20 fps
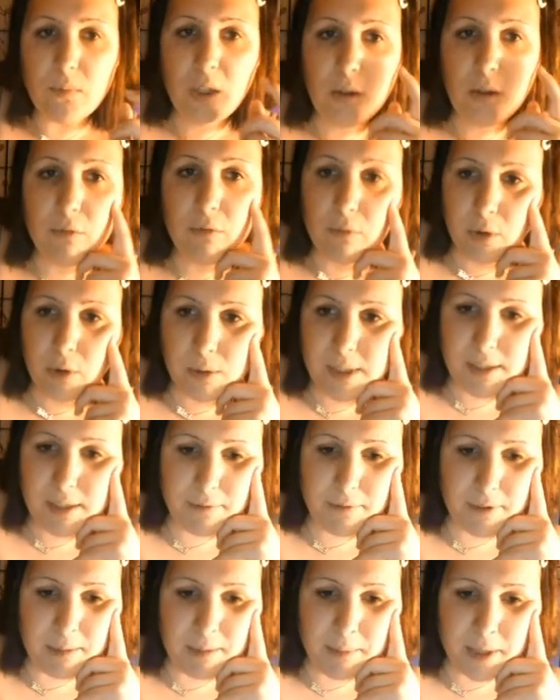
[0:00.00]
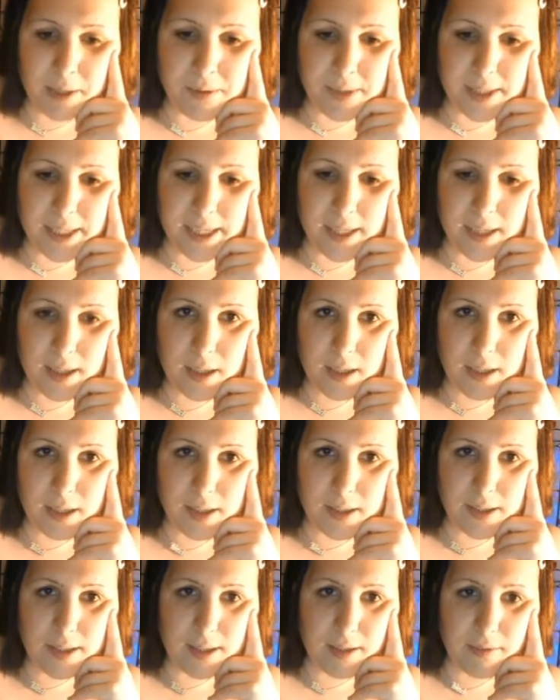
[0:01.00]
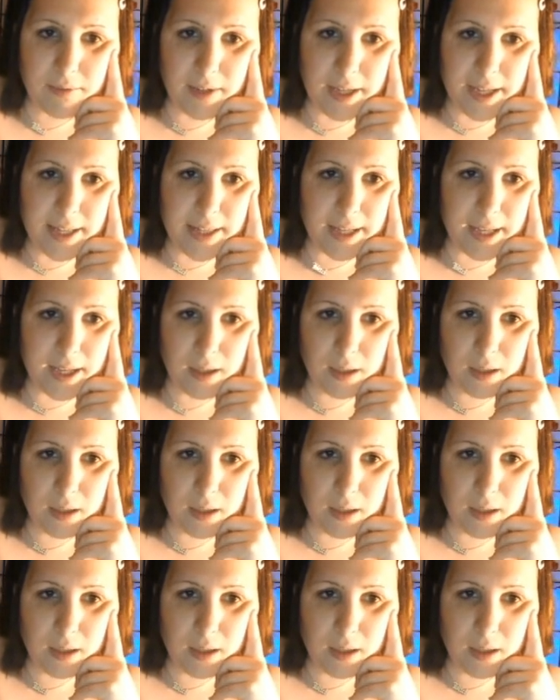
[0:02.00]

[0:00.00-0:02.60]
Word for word: royalty free music and stuff like that.